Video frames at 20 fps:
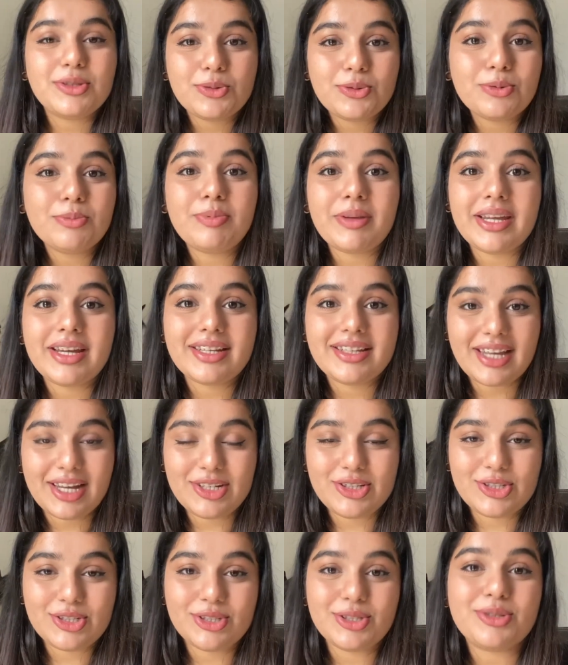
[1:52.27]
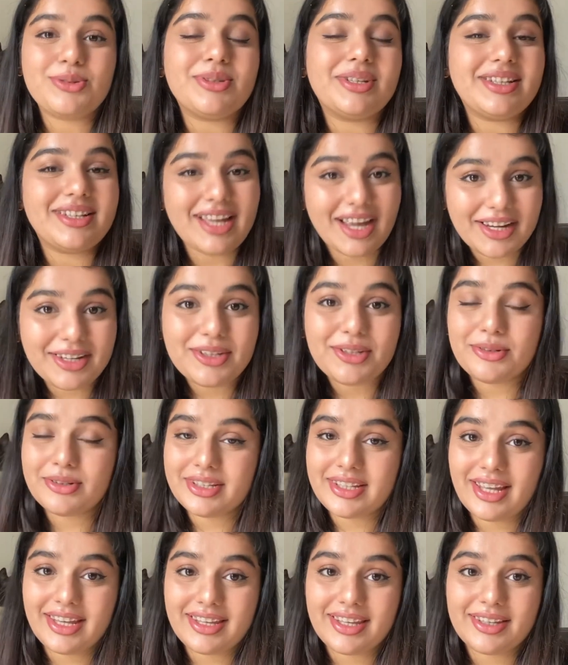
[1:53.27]
do pay attention to the diet you're
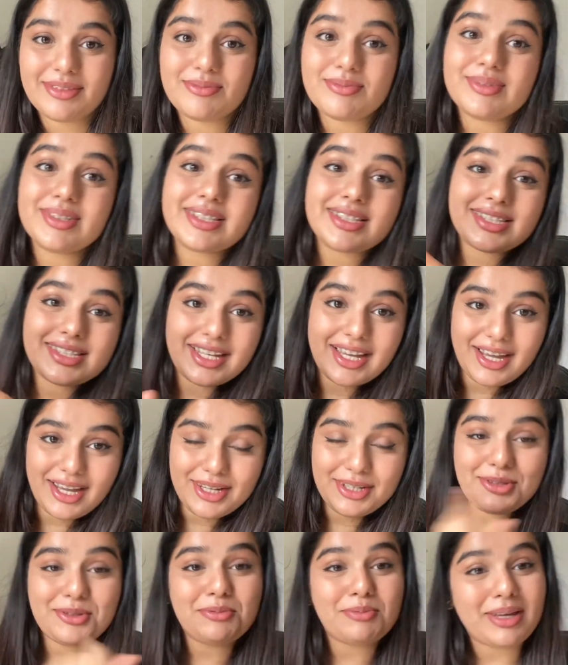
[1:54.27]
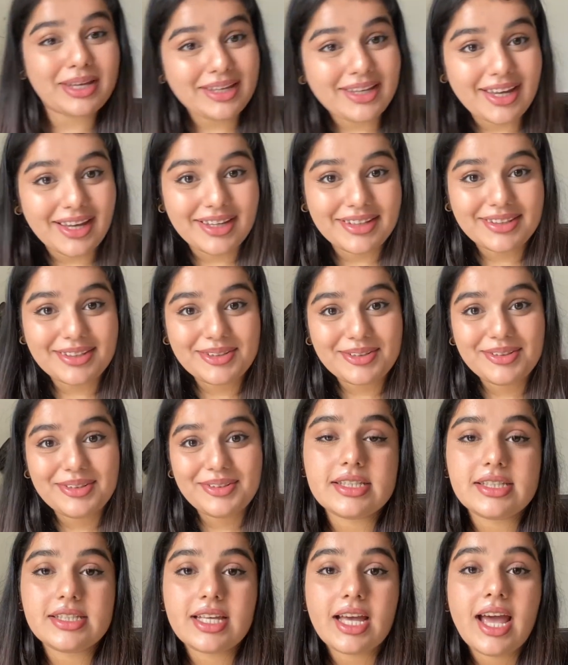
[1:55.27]
taking. Say hi to my cat.
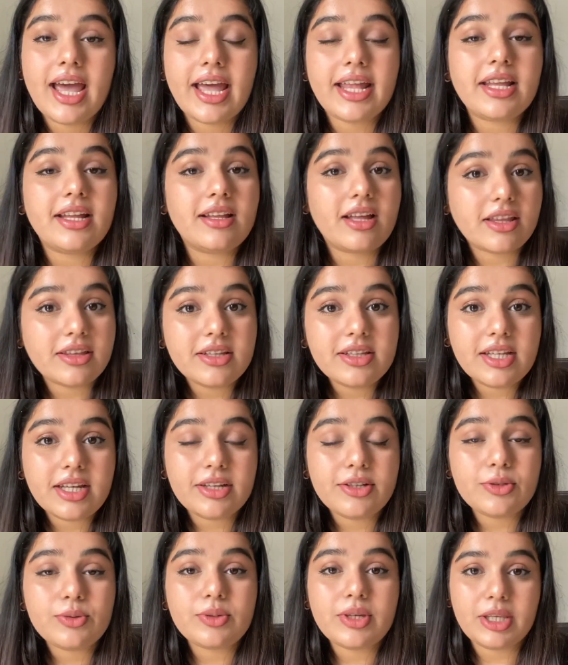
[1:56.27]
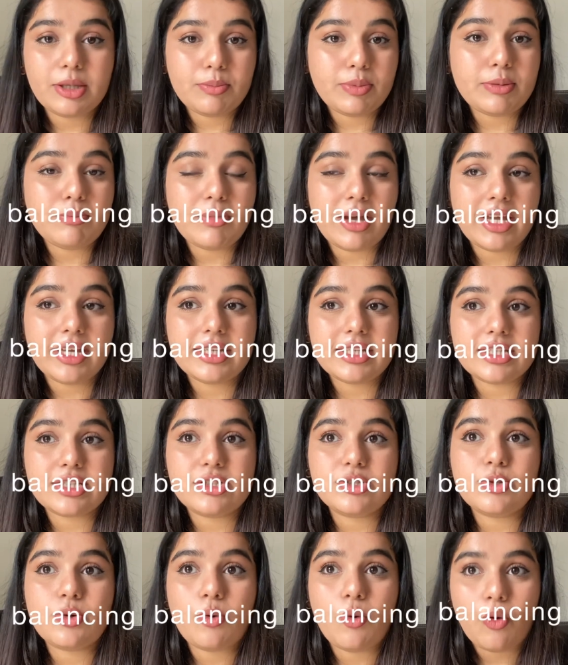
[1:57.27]
And another thing to keep in mind
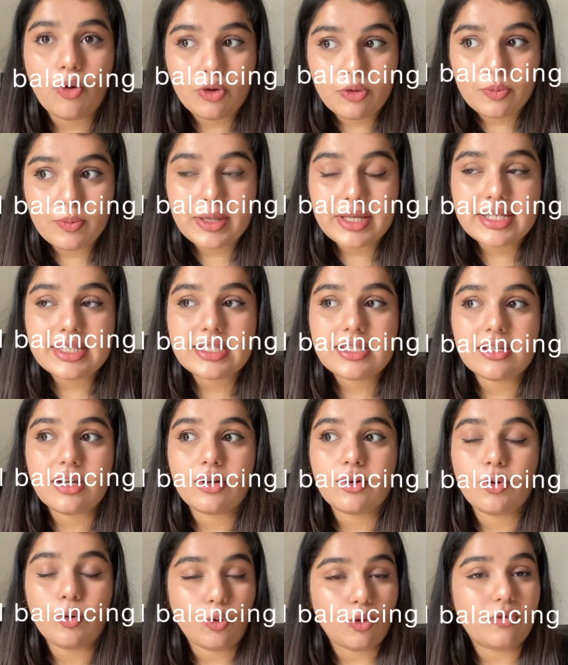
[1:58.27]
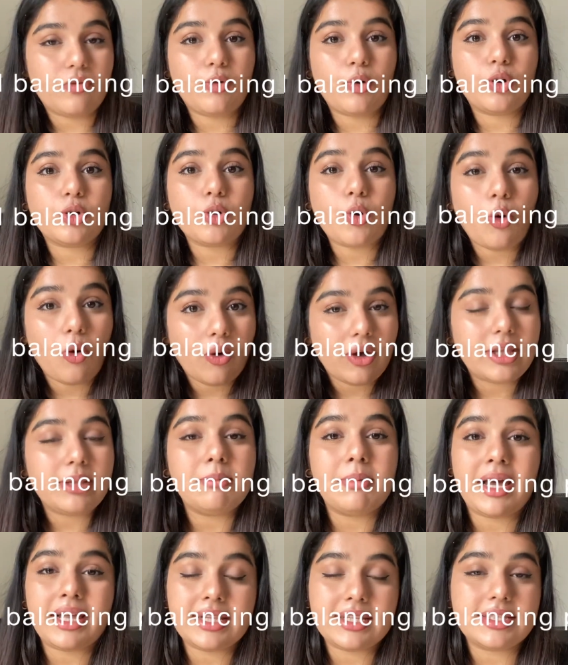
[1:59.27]
is to always go for oil
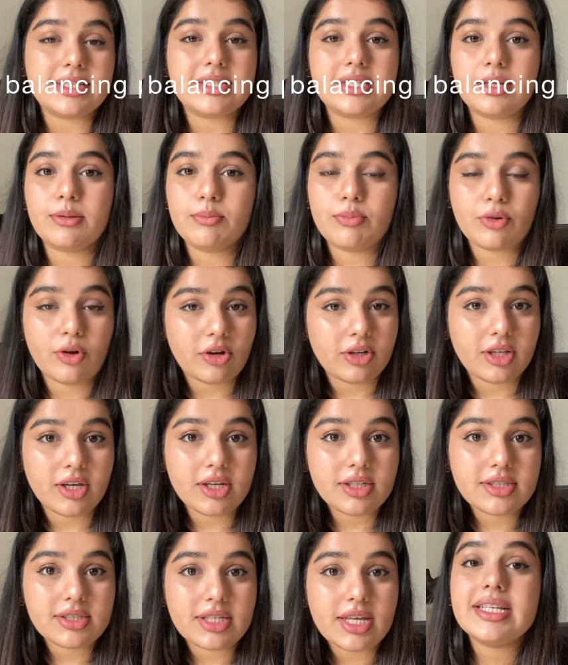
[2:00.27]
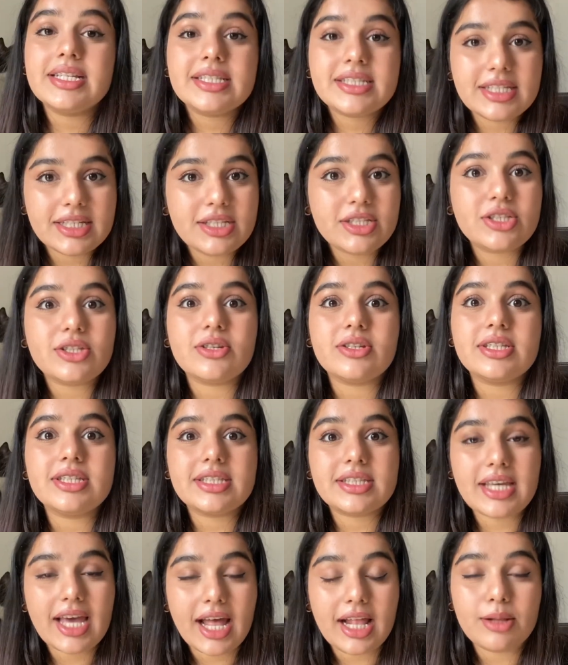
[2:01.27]
balancing products. Since your
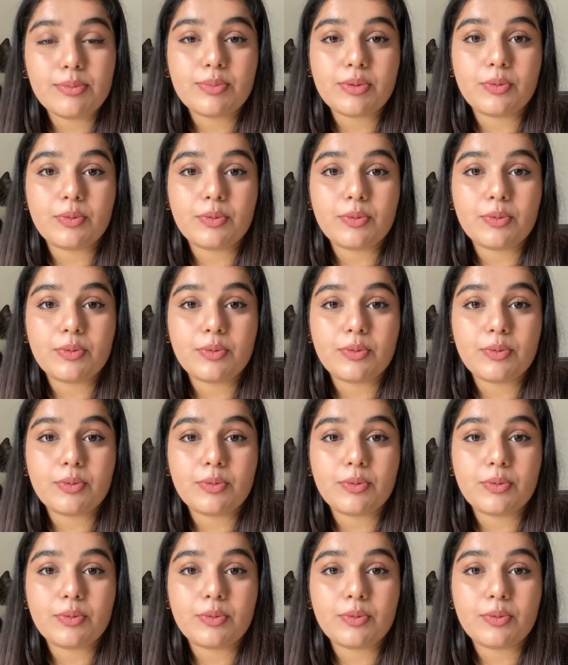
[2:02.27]
scalp